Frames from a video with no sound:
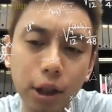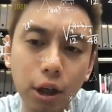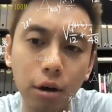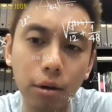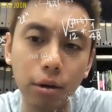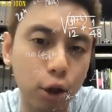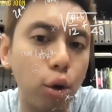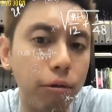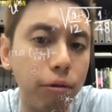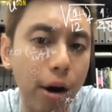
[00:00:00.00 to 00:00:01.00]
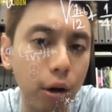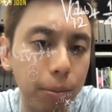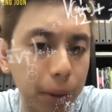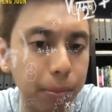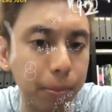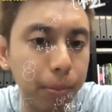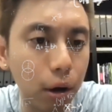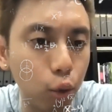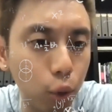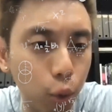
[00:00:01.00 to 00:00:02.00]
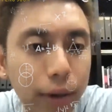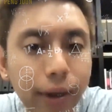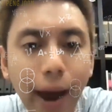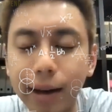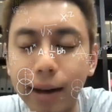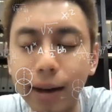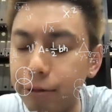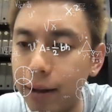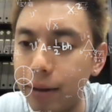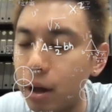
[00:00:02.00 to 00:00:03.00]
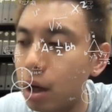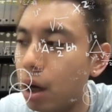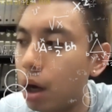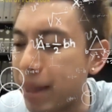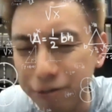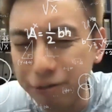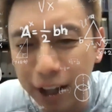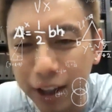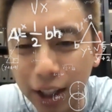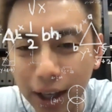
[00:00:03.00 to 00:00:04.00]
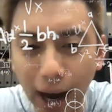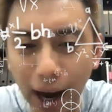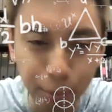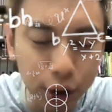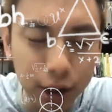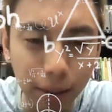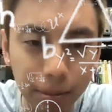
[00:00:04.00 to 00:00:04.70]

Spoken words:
you know, it could go viral, people would want to tag their friend, it's funny, I put